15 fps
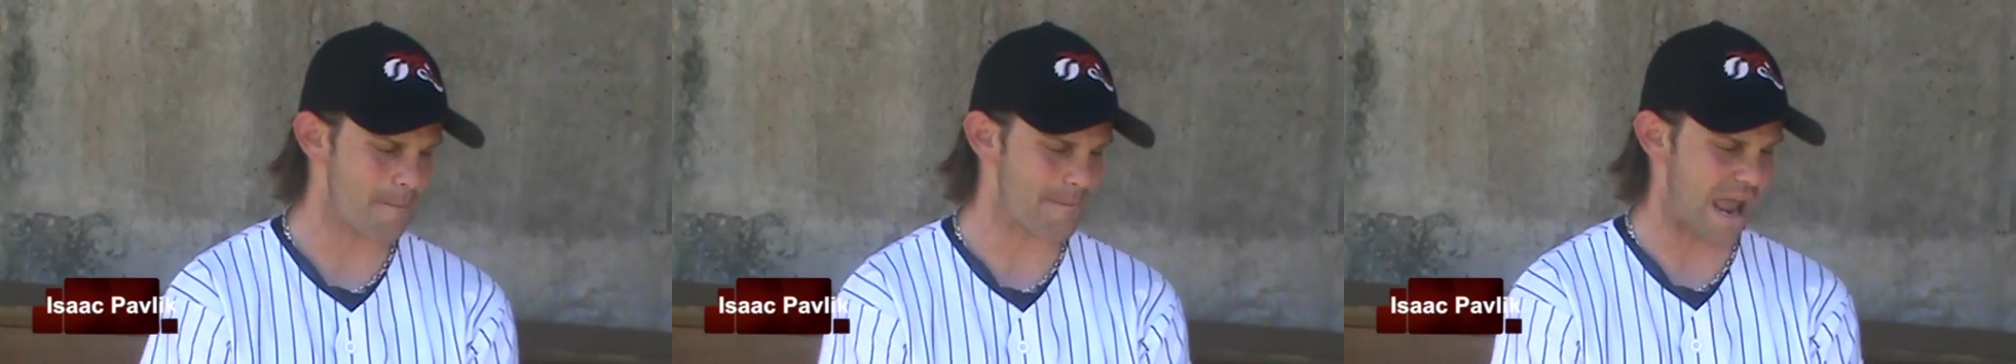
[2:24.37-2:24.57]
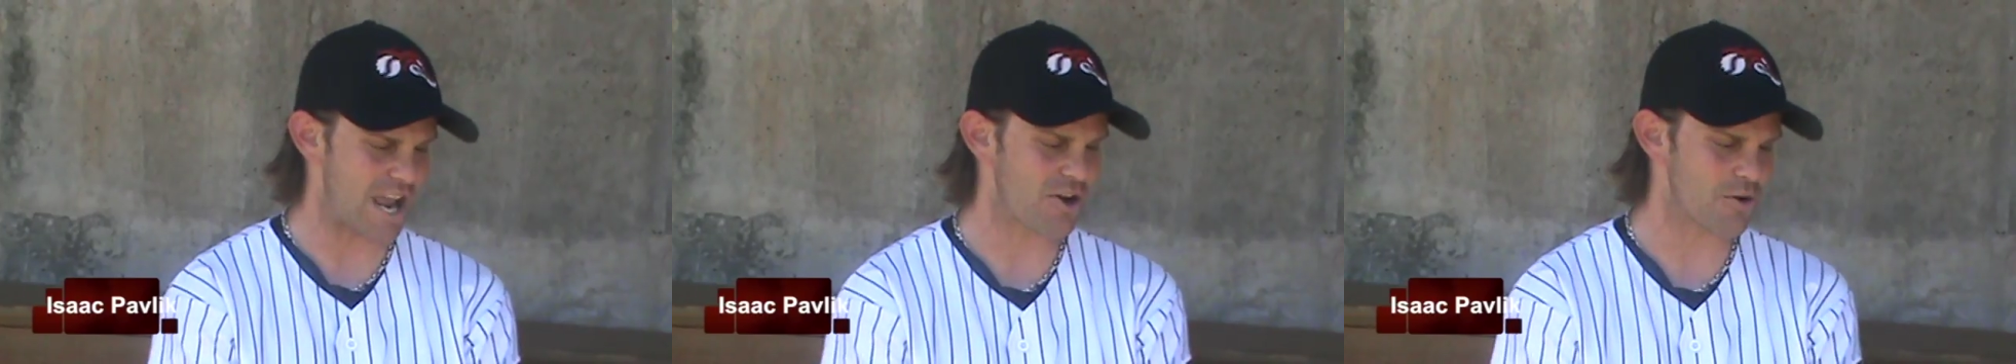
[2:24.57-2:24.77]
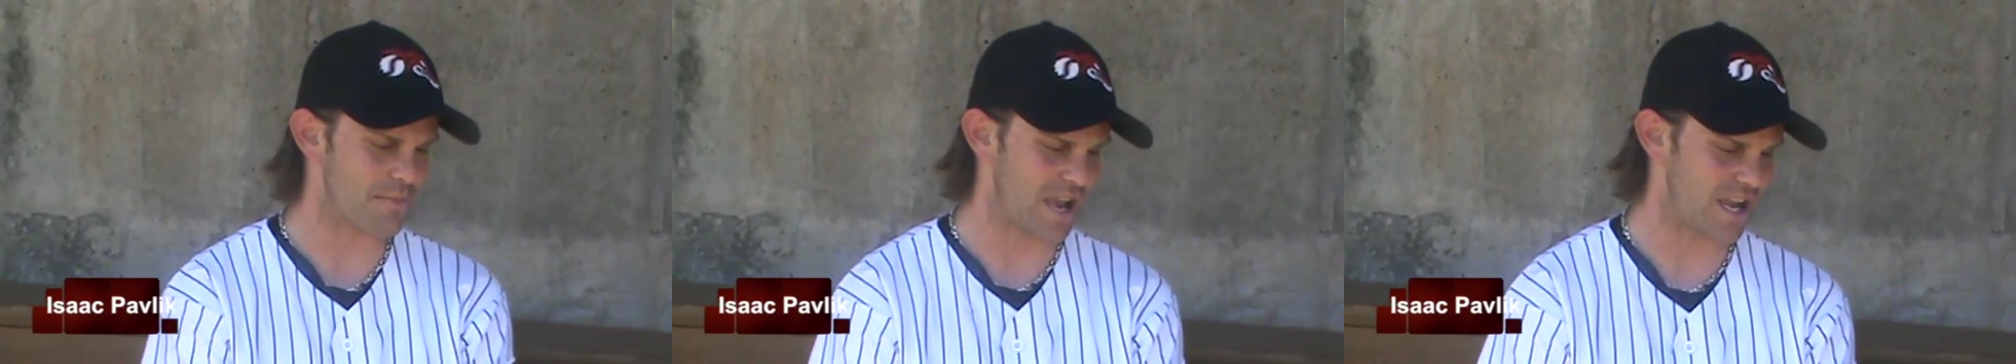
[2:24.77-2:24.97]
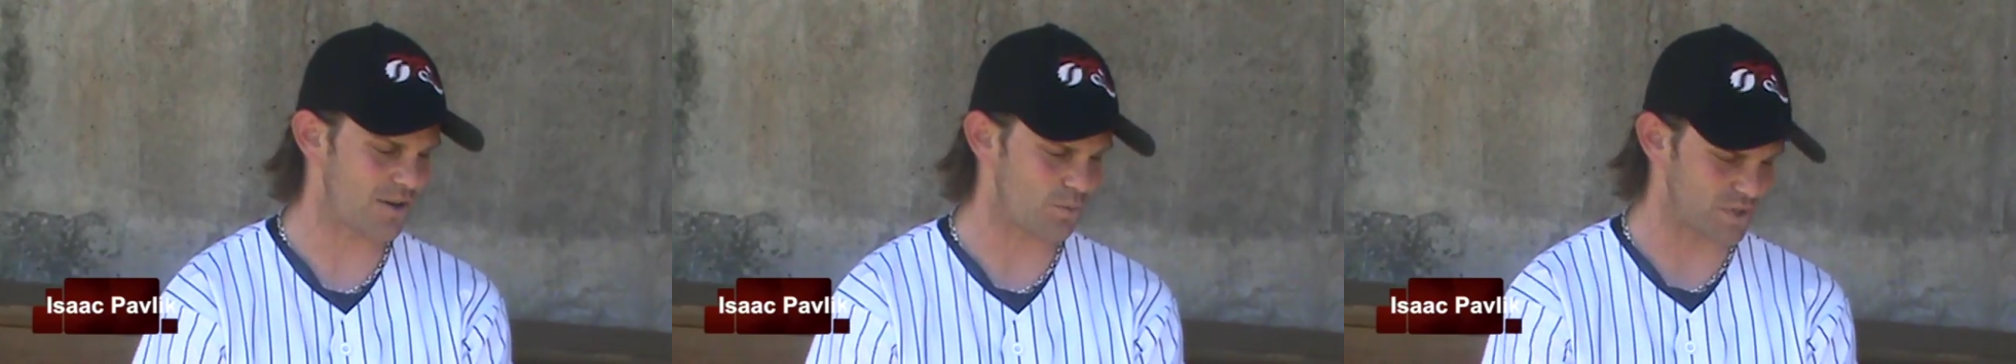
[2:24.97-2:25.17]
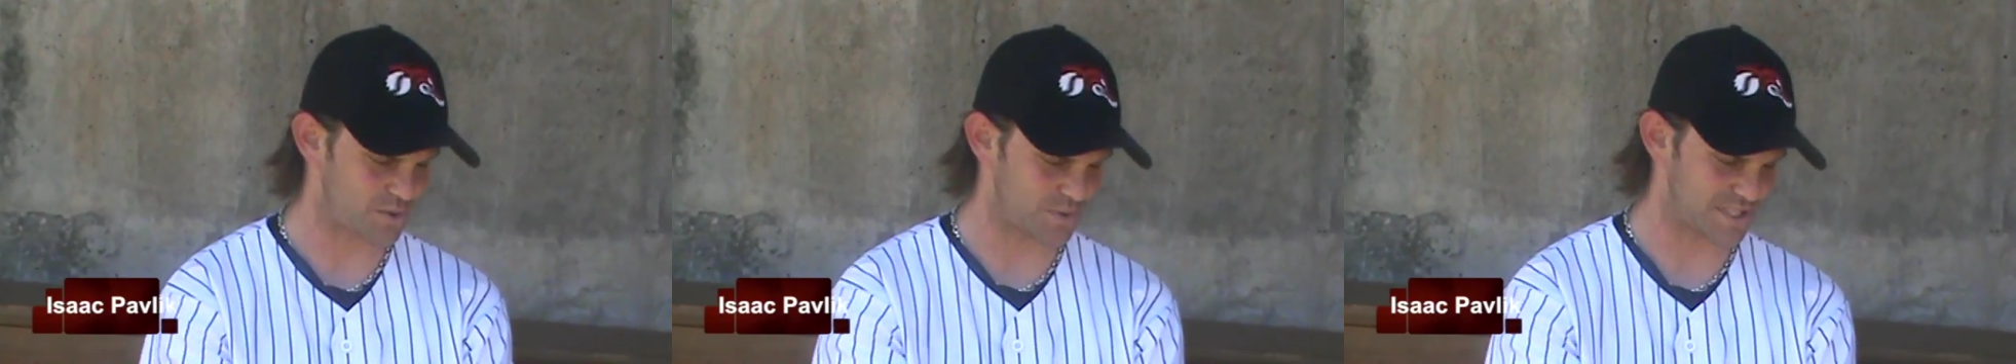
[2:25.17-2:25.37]
Bangor, Maine,
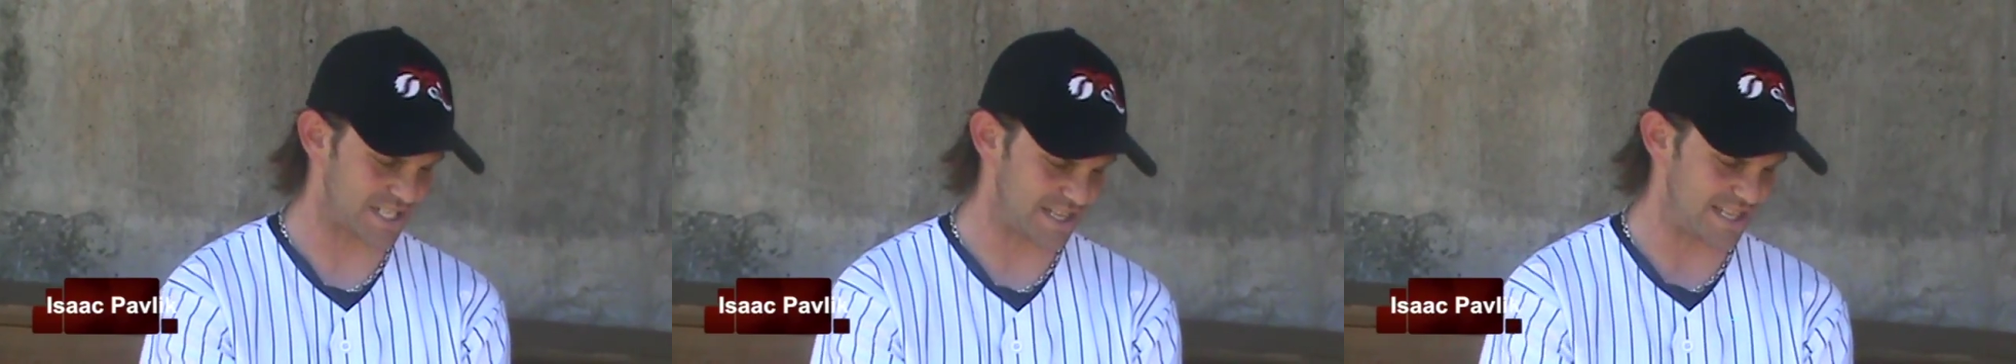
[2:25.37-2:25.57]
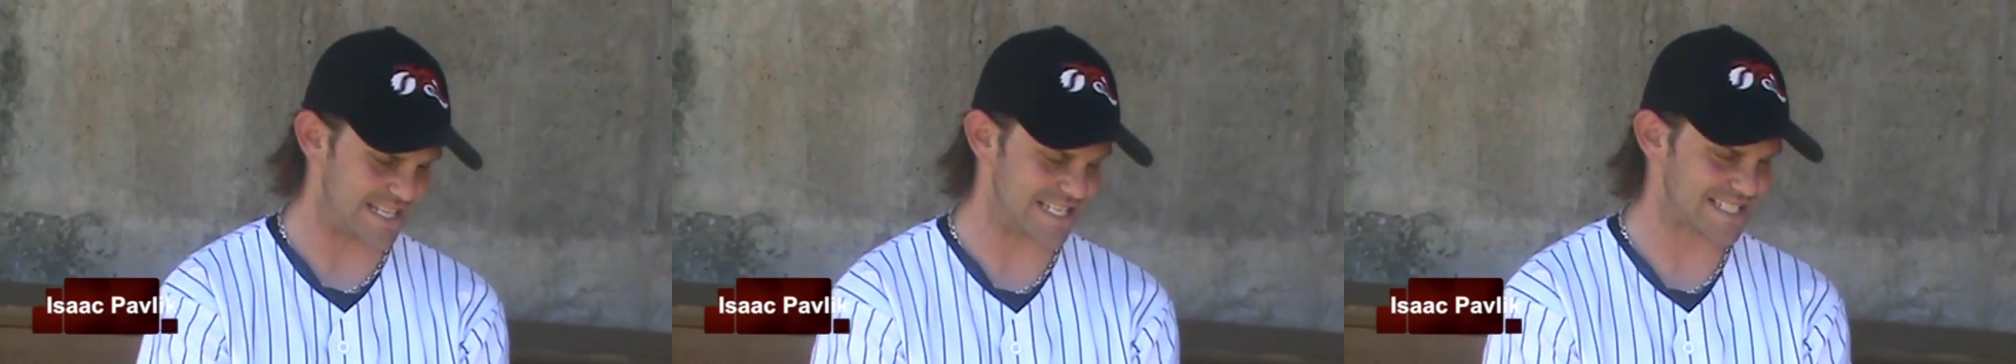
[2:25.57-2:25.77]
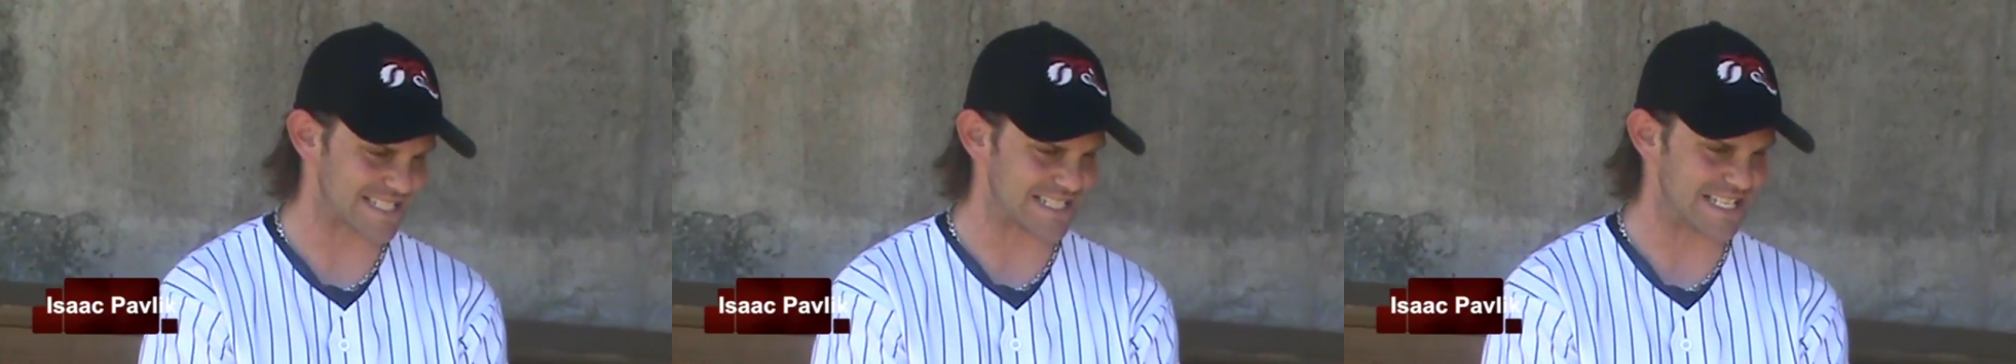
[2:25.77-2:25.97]
which was in this